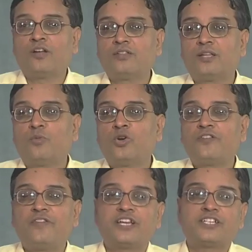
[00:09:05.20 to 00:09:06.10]
of the
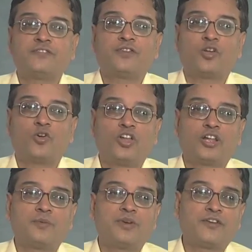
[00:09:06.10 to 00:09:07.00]
motivation for
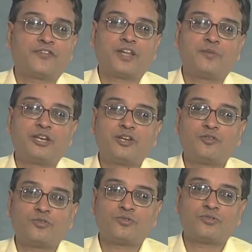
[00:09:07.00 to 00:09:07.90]
hologram interferometry
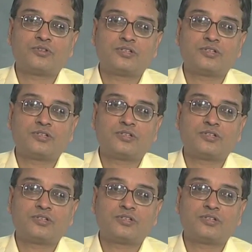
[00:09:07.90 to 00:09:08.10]
to